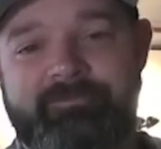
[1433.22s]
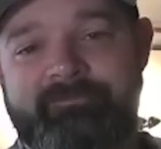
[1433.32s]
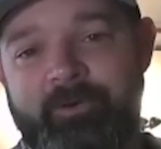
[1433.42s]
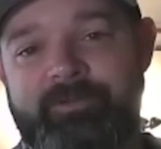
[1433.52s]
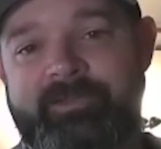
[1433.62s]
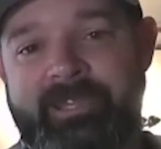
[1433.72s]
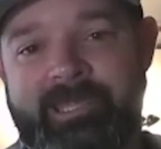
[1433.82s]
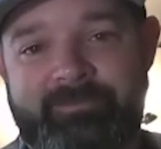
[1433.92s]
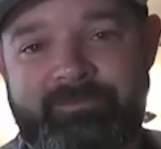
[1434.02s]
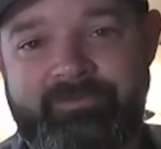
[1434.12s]
for the
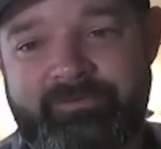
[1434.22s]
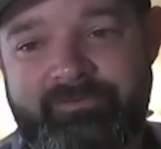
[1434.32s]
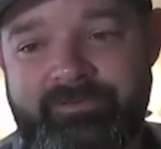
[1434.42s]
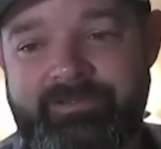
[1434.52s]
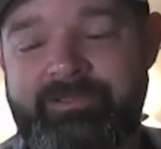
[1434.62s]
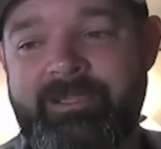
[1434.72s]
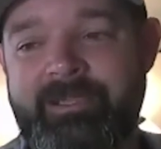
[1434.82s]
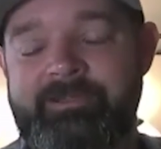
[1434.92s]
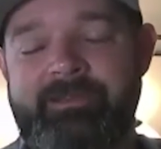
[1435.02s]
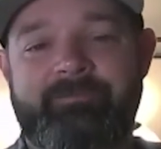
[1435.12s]
cannabis industry.
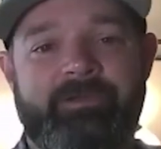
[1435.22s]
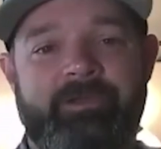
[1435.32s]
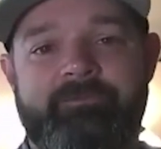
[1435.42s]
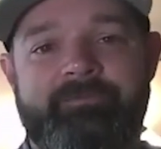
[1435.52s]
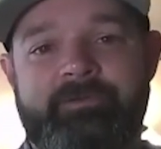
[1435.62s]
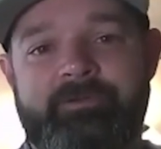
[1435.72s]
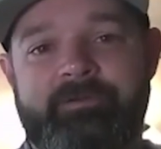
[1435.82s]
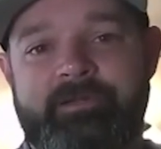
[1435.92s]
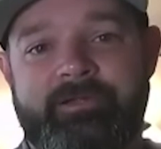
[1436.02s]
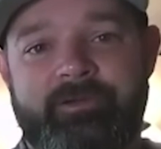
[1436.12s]
You never know if you're
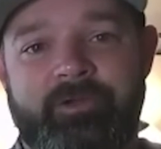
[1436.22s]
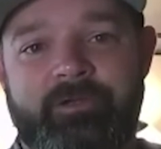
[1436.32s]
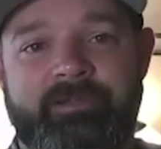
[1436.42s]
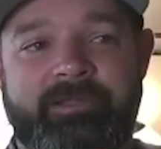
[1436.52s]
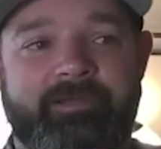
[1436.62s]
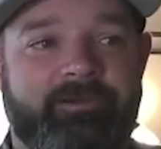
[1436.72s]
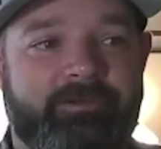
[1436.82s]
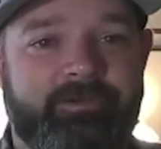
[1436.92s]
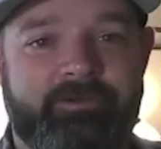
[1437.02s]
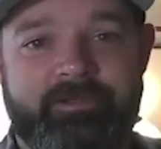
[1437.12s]
going to get a look like, "Oh,
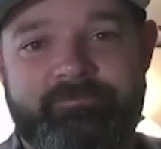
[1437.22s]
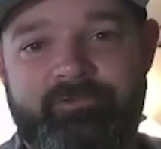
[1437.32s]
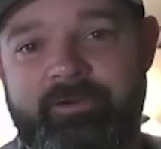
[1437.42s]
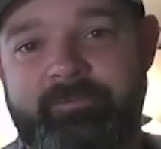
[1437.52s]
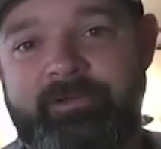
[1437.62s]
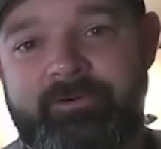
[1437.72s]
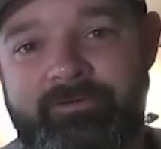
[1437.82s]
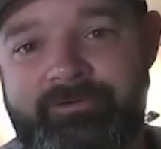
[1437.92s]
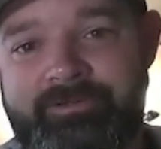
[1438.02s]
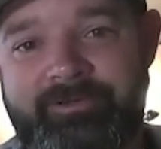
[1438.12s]
you're a
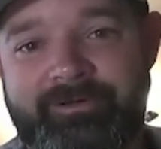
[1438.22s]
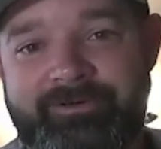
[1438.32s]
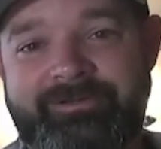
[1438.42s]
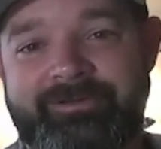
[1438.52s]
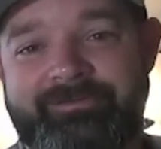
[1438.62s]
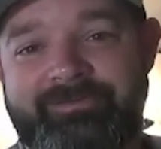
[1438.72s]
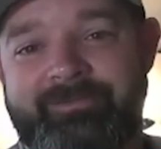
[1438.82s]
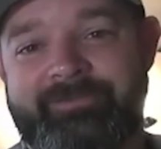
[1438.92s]
criminal," or something like.